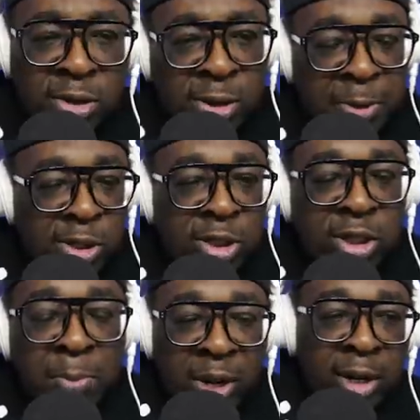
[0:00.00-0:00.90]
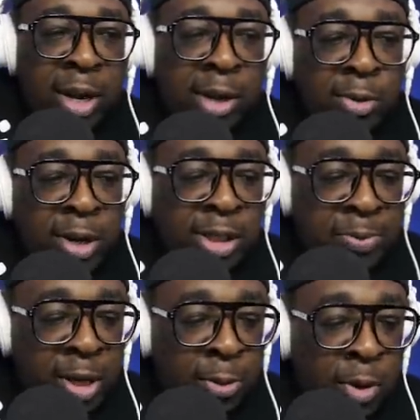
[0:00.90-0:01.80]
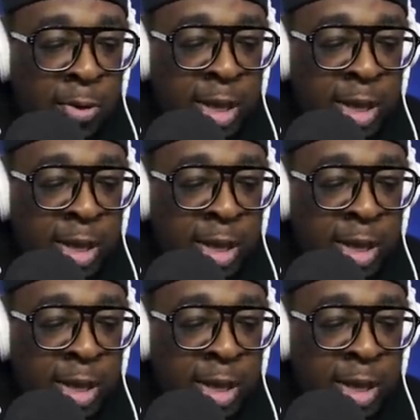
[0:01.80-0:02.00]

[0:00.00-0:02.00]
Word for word: to, especially somebody like you that's been around,